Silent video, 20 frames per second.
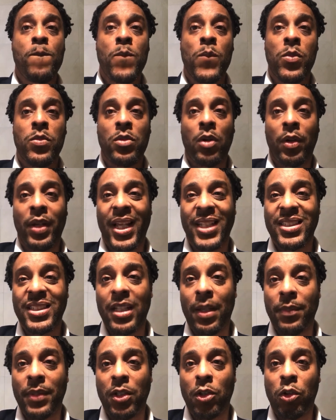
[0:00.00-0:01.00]
So that's
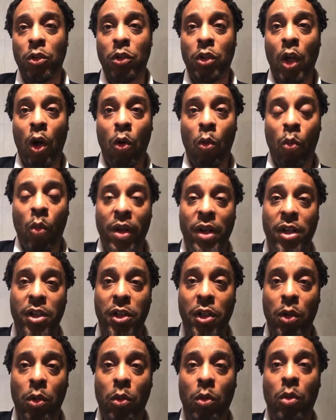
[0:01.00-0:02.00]
something you don't want to
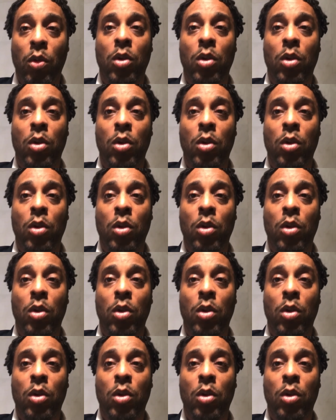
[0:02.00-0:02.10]
do.